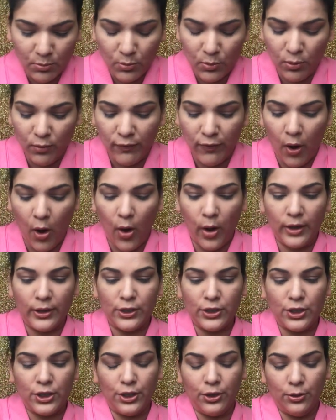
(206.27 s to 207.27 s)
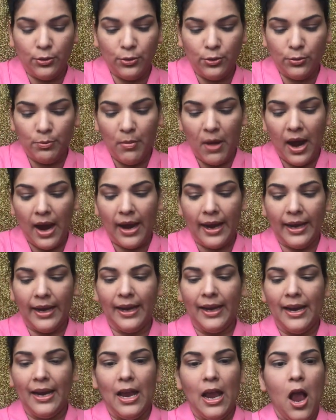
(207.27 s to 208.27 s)
move on to
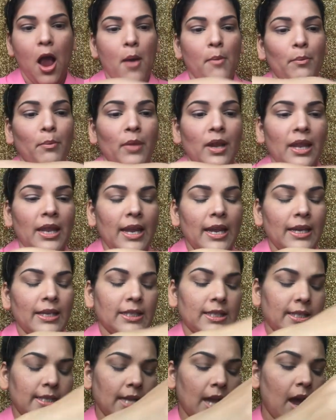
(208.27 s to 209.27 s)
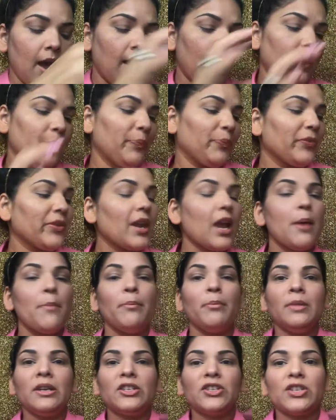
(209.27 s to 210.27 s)
my Melissa
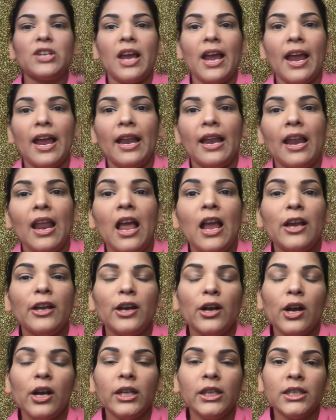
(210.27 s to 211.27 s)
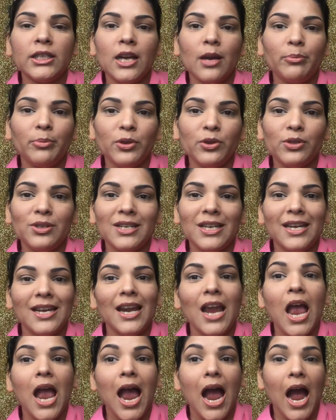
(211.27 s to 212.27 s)
Michelle Ulta
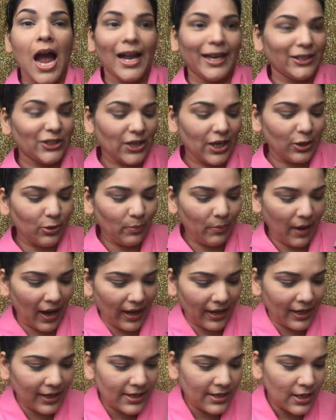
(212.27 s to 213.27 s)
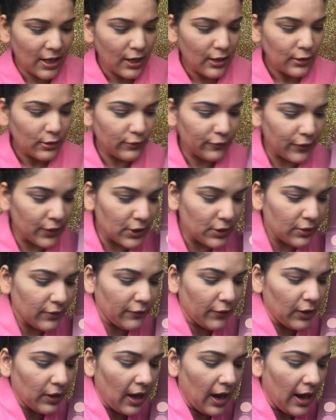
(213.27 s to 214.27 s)
Beauty eyeshadow palette. So first
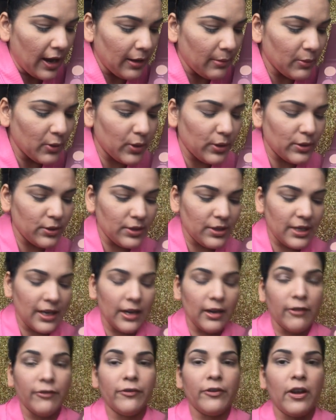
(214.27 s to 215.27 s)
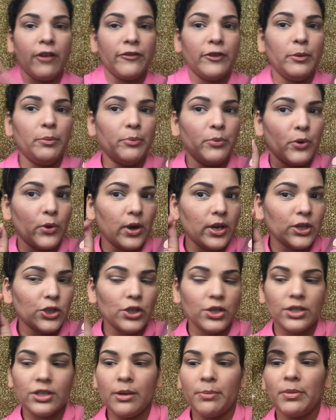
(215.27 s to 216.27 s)
of all, I'm going to take a fluffy
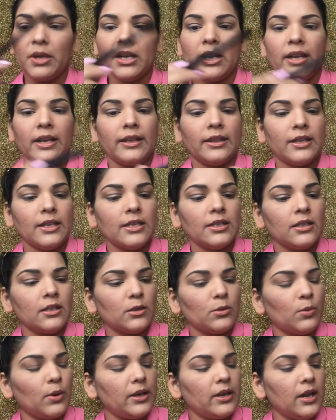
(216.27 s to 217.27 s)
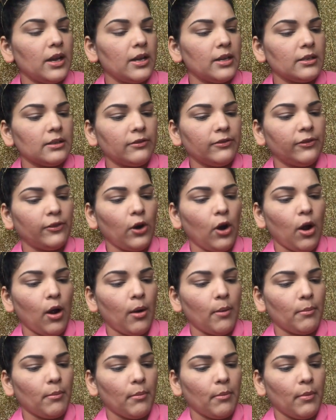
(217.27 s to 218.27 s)
brush, something like this. This one is
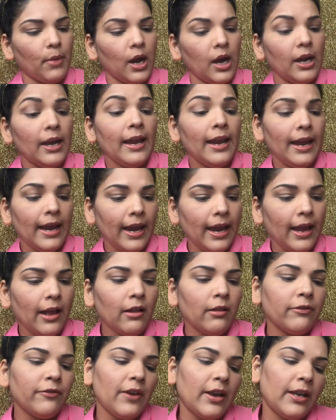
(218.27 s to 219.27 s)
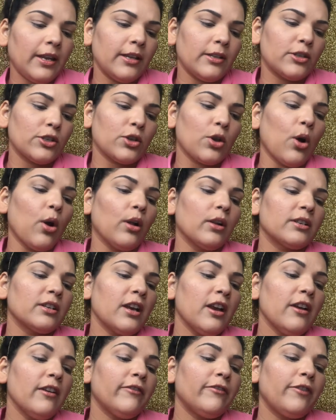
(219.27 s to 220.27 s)
from ELF and it's called
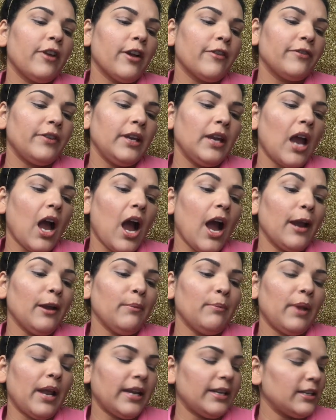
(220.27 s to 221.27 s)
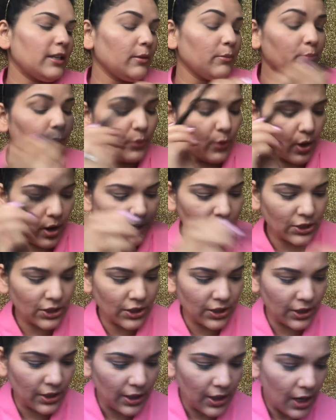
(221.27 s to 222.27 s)
Fluffy Eye Blending
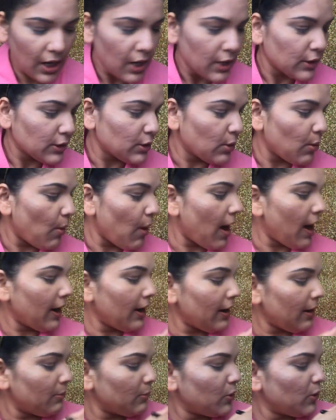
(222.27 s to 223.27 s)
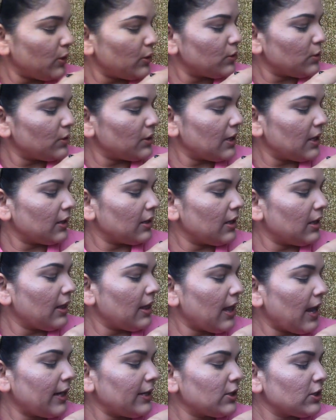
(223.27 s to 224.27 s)
Brush. So I am going to take the
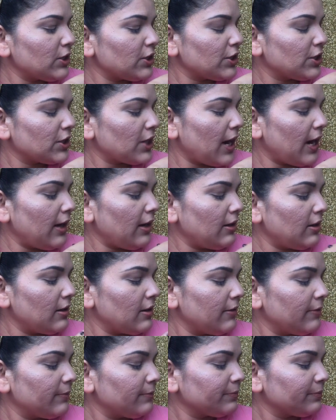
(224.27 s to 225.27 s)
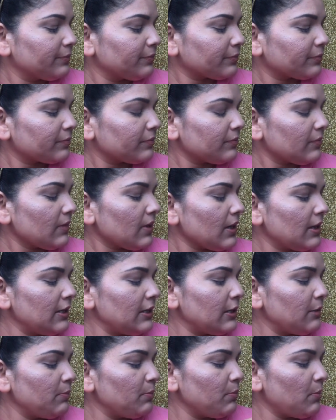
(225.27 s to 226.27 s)
lighter shade,
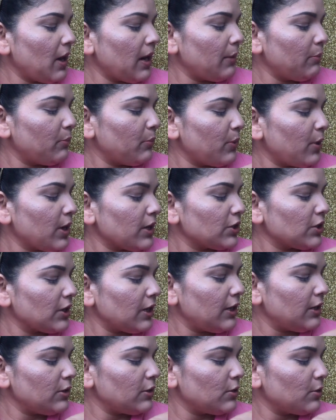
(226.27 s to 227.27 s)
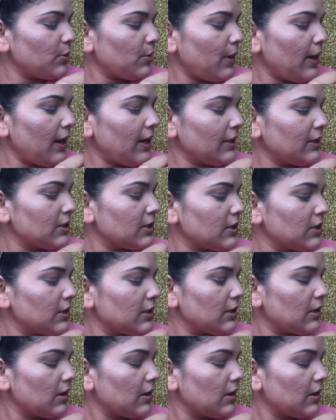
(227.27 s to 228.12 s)
dip my brush into it,